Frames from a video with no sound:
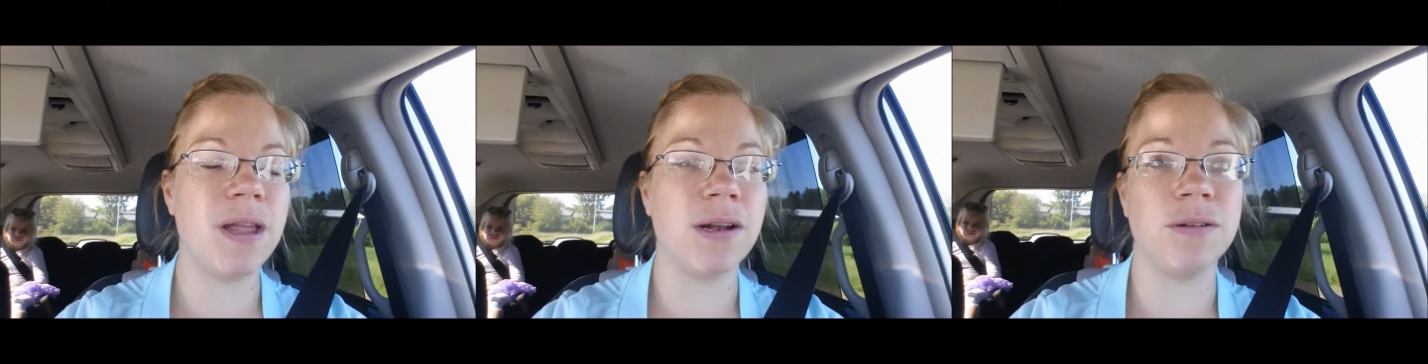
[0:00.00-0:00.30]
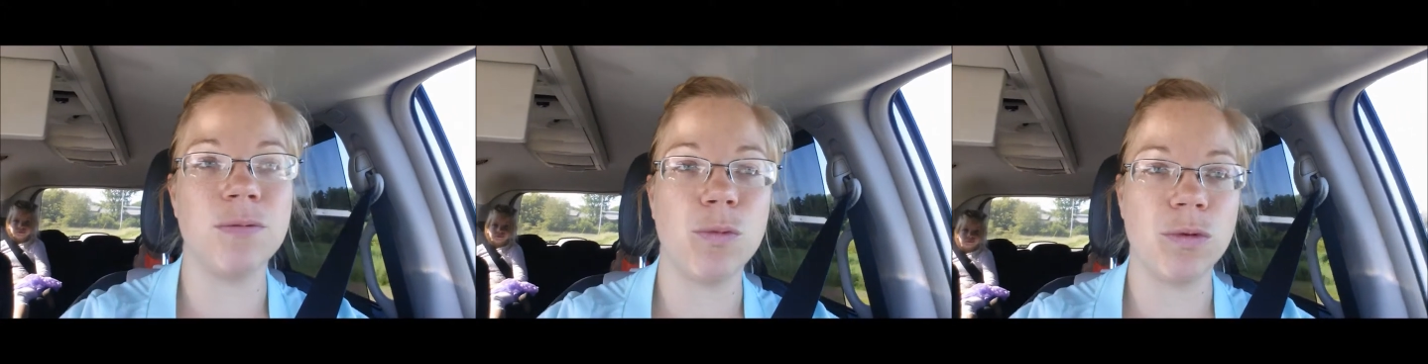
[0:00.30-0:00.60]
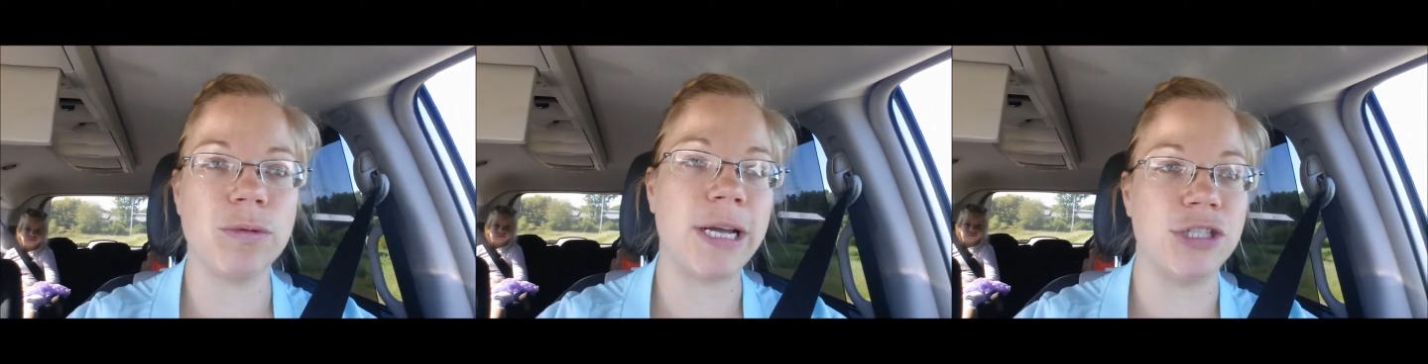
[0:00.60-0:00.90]

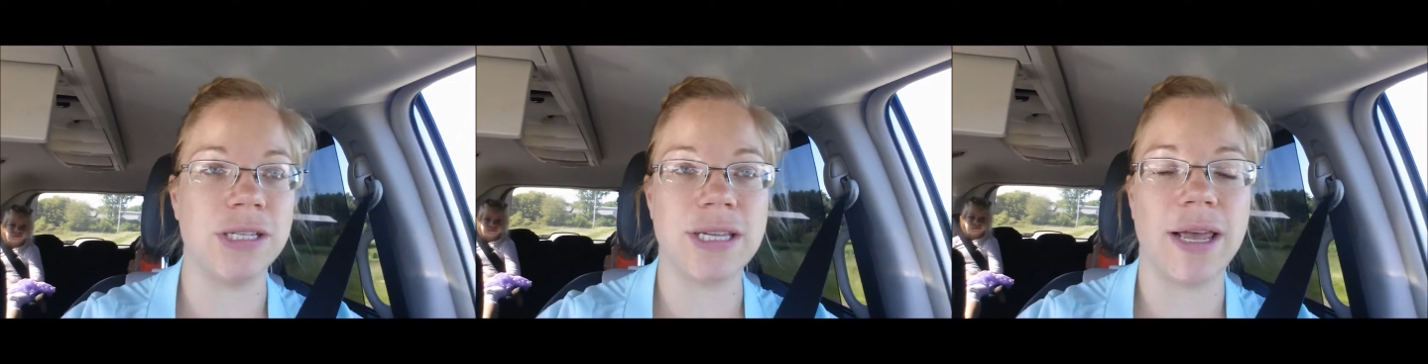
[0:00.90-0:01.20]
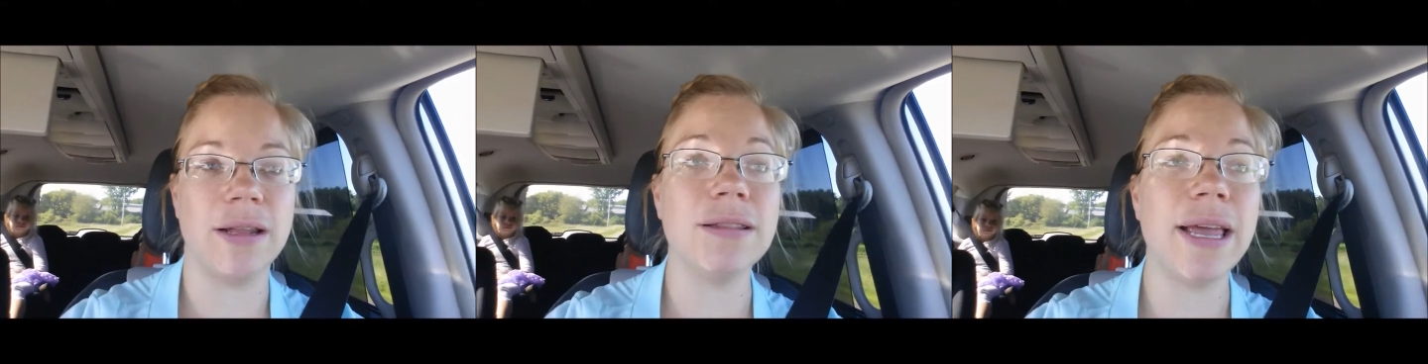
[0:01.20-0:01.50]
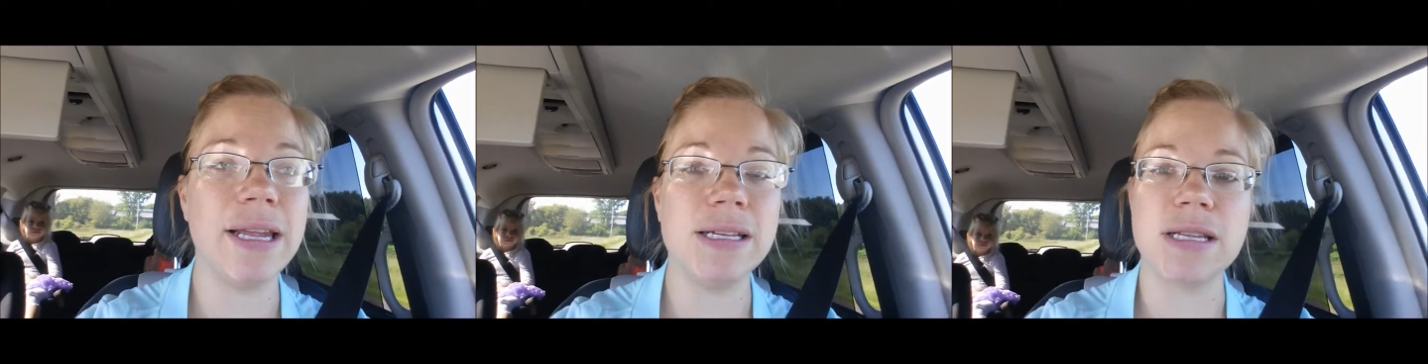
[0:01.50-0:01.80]
and I should say
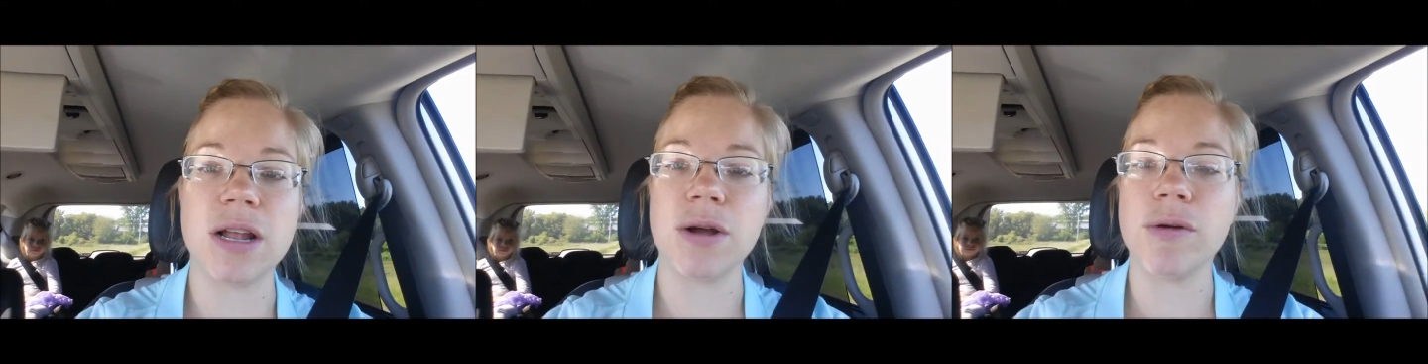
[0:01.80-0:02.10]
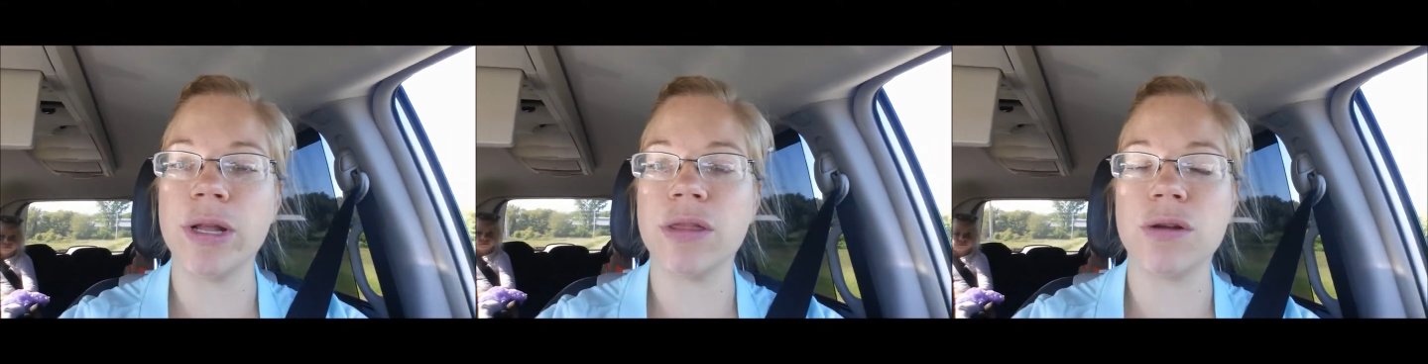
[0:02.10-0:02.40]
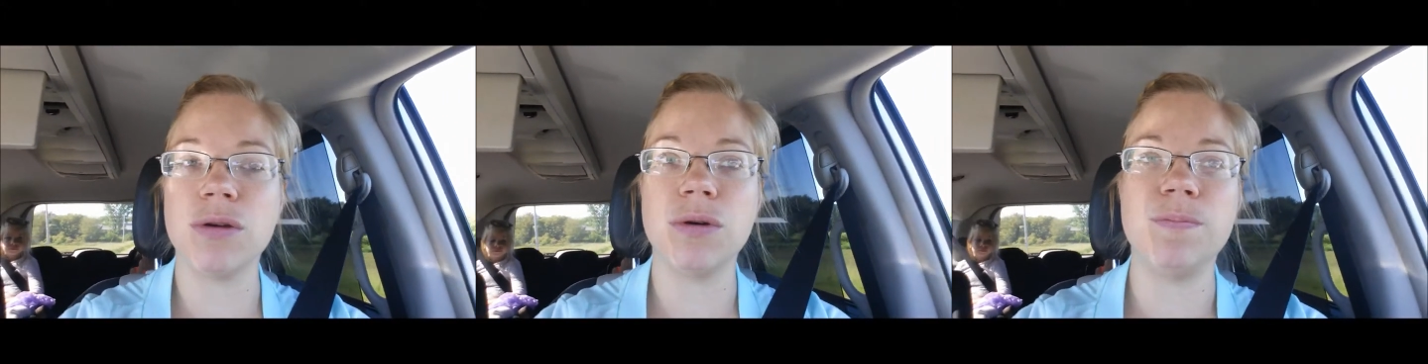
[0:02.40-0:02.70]
ladies that are going
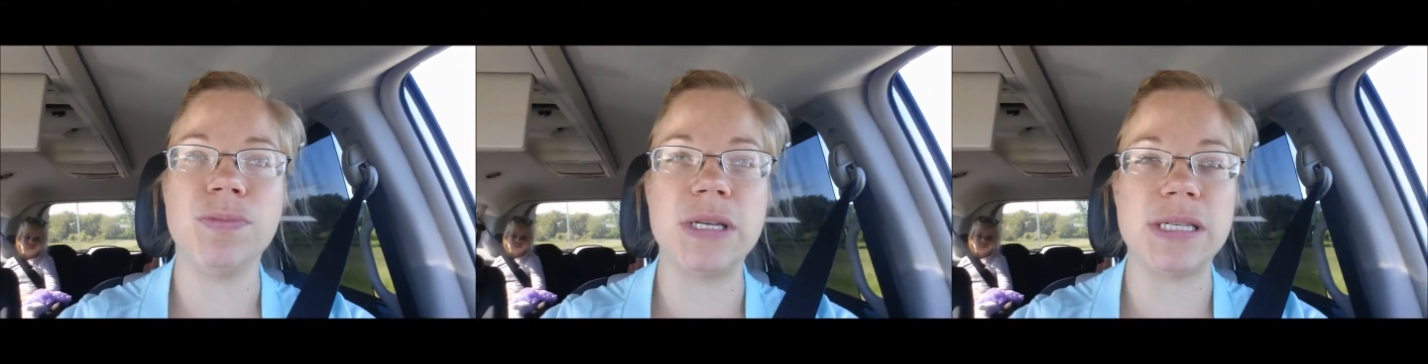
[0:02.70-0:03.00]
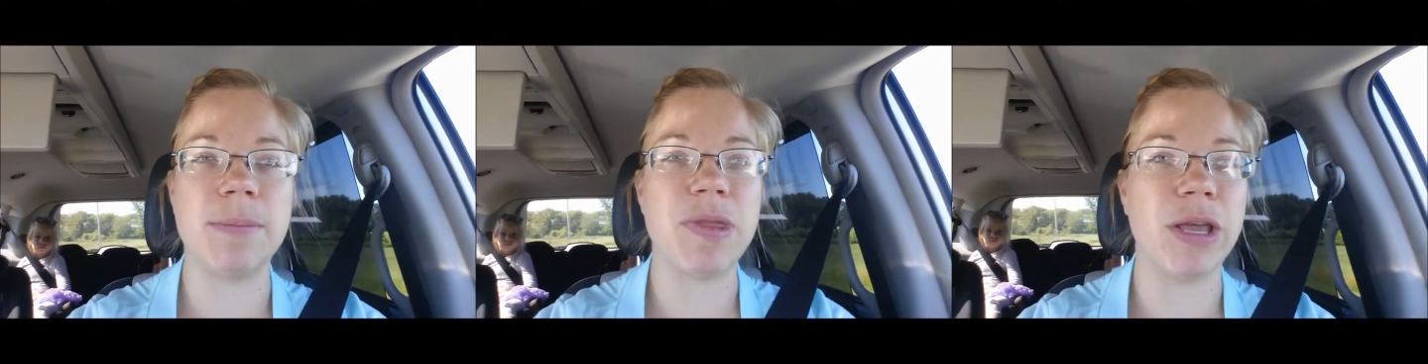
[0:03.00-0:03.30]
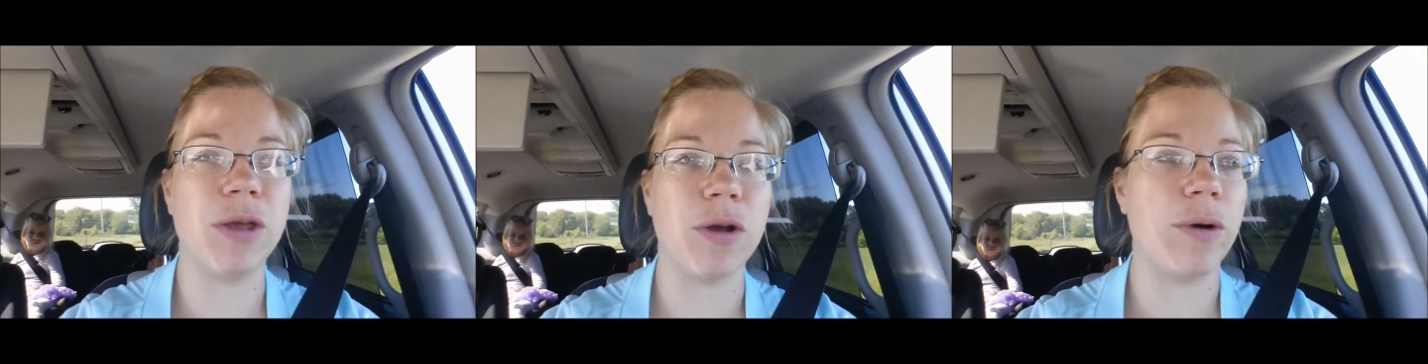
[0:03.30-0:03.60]
through the same
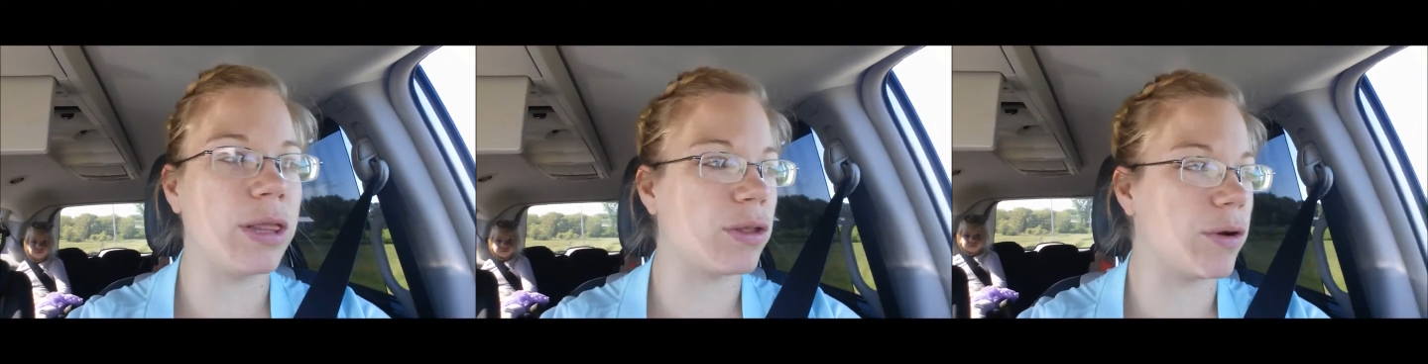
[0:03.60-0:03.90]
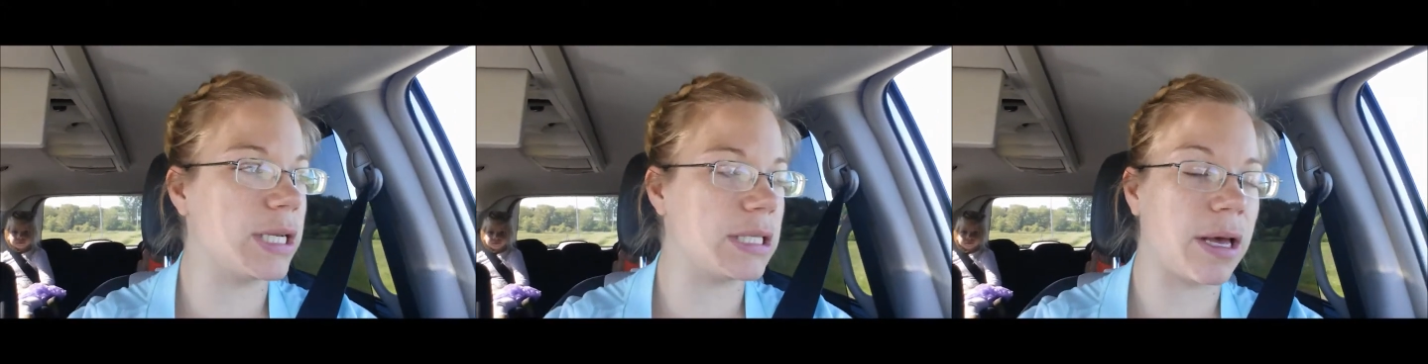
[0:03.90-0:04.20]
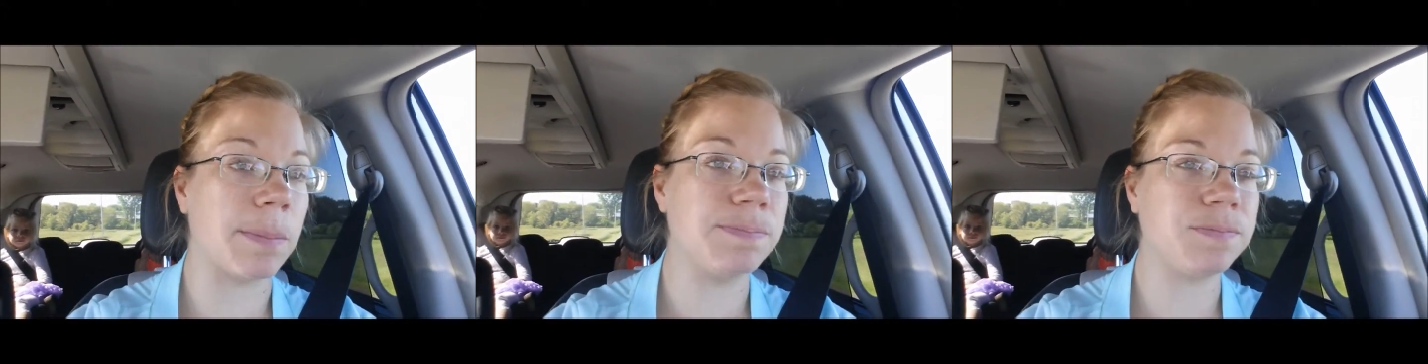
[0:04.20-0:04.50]
thing you're going through as
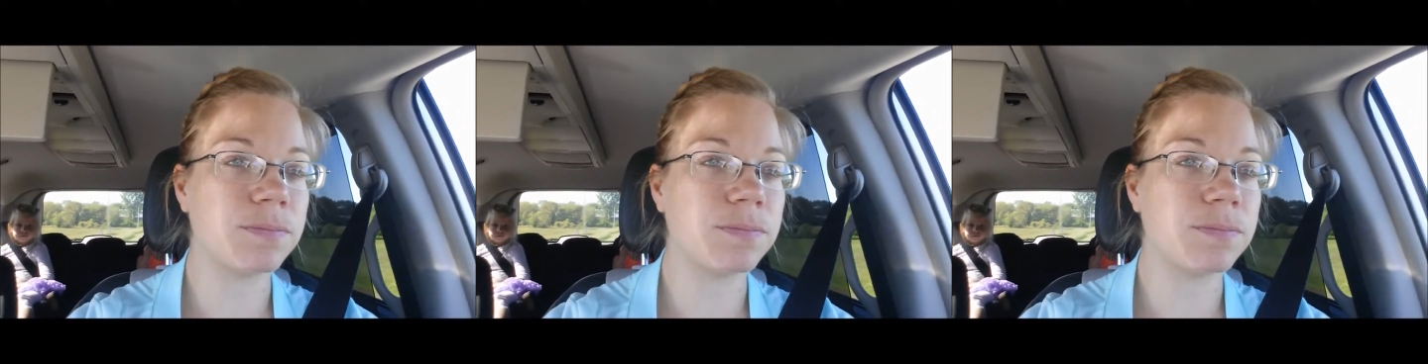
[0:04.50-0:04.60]
a